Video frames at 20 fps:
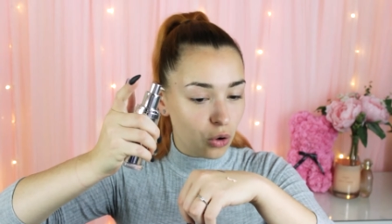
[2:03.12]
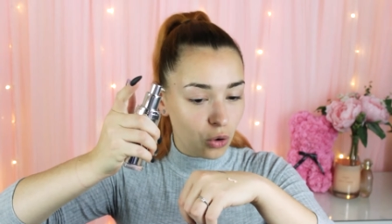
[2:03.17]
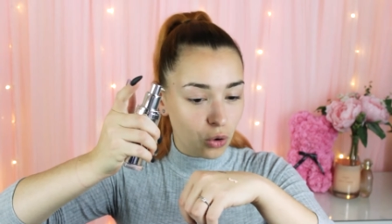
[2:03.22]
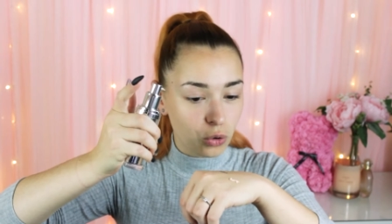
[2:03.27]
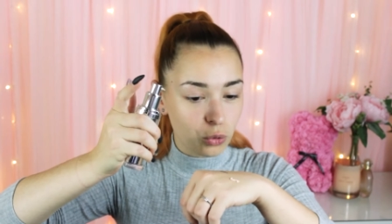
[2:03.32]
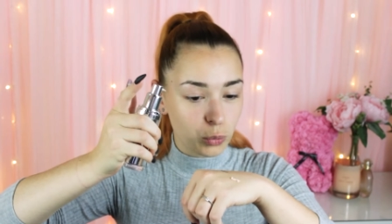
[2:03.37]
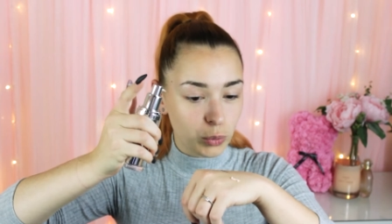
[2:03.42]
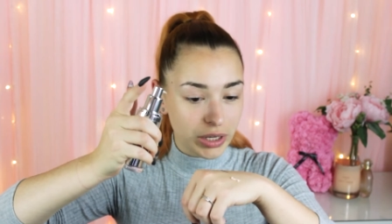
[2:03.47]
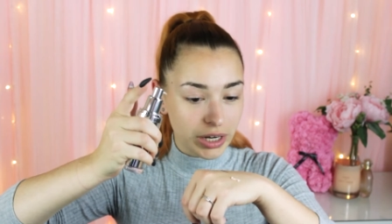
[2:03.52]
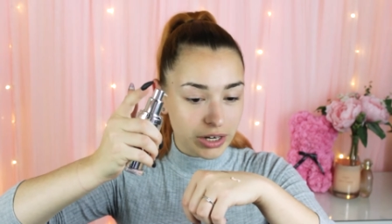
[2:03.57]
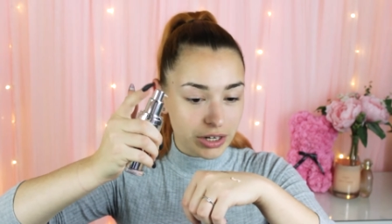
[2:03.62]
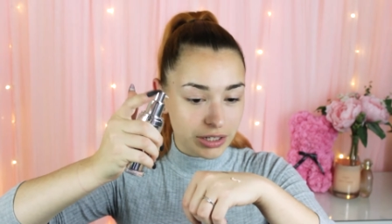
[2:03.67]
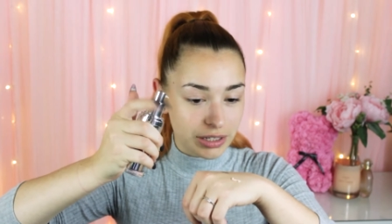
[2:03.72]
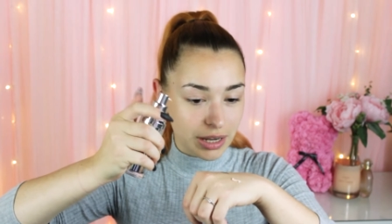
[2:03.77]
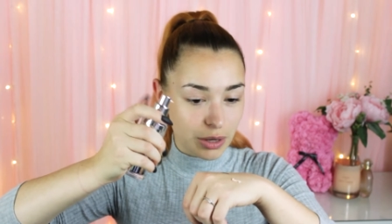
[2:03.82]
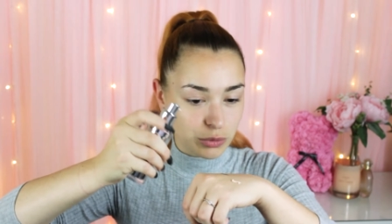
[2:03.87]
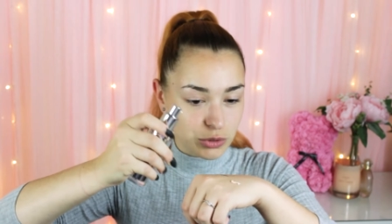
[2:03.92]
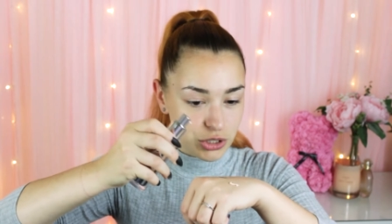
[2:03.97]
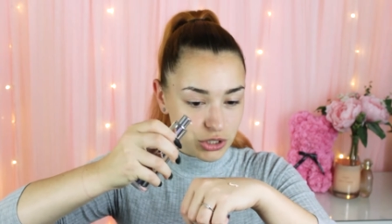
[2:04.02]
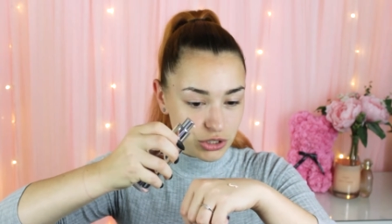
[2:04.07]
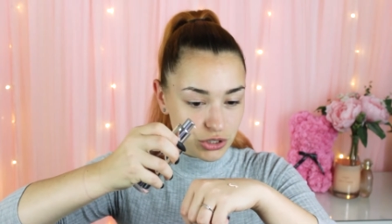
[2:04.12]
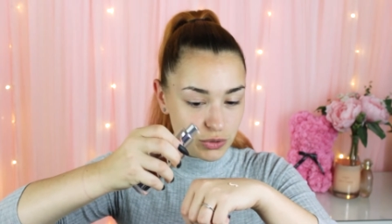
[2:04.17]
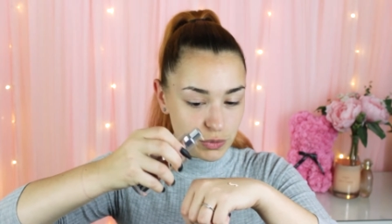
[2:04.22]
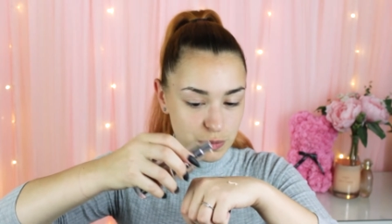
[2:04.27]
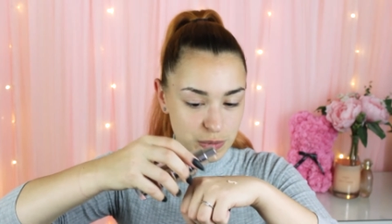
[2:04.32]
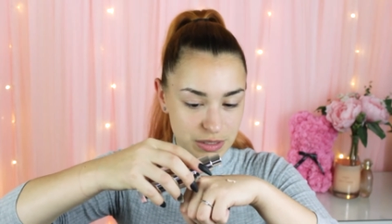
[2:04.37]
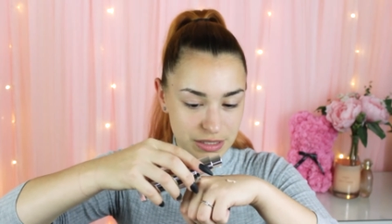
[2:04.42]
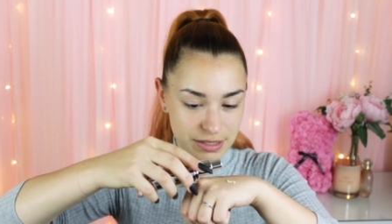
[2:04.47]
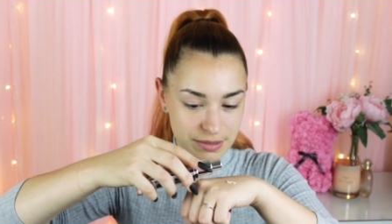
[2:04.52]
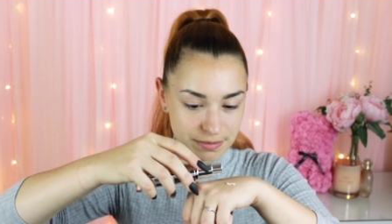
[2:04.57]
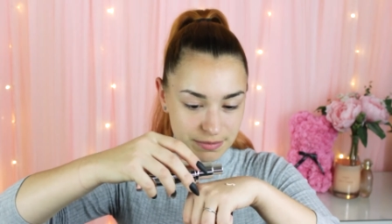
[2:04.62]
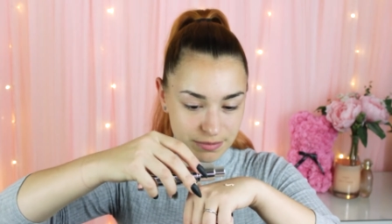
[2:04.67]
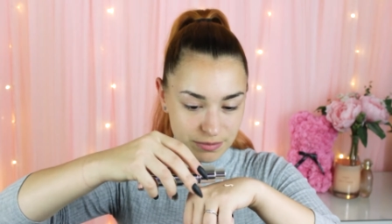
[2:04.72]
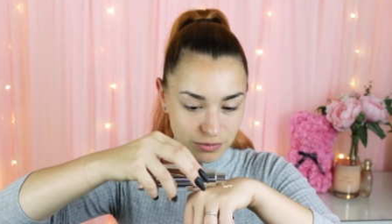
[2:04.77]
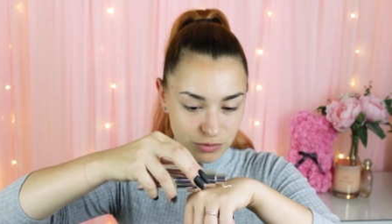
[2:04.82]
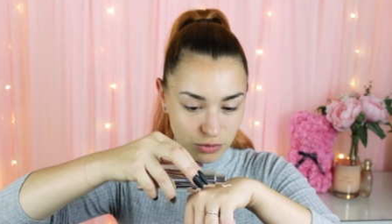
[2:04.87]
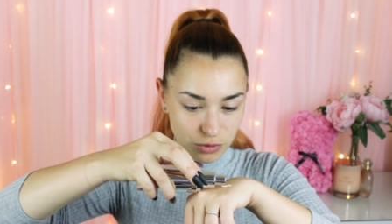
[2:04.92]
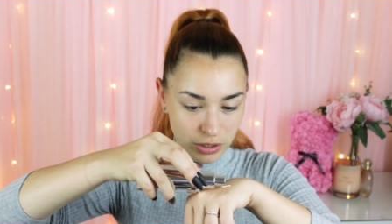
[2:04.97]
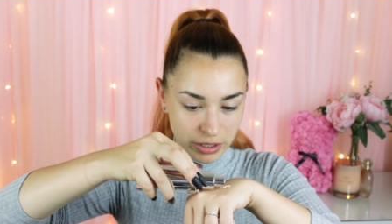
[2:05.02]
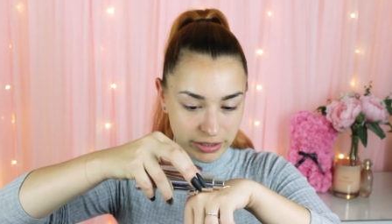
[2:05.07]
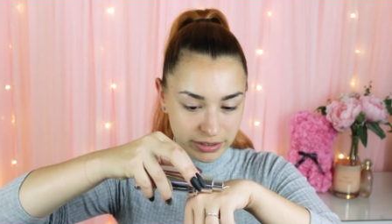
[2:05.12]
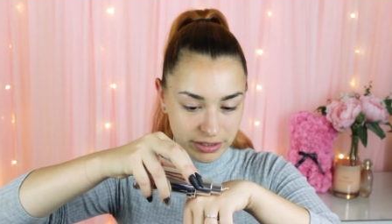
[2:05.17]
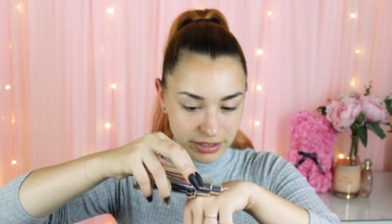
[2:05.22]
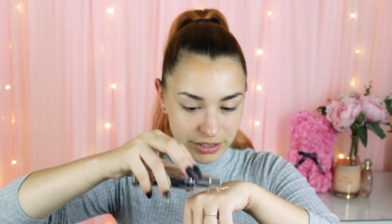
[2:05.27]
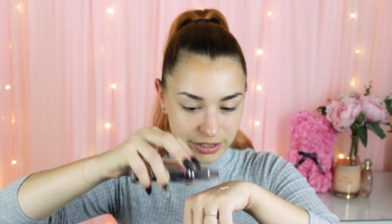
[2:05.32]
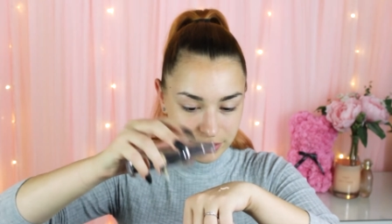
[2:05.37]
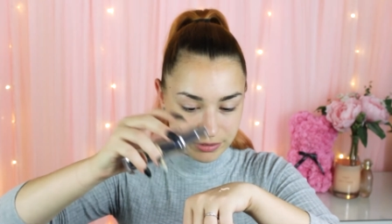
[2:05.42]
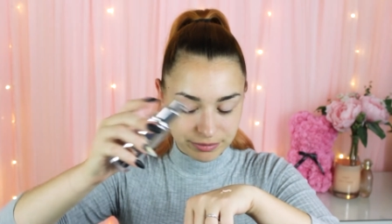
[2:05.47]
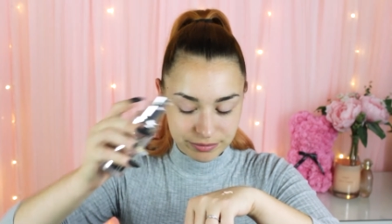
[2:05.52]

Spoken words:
all we are allowed to use, right there.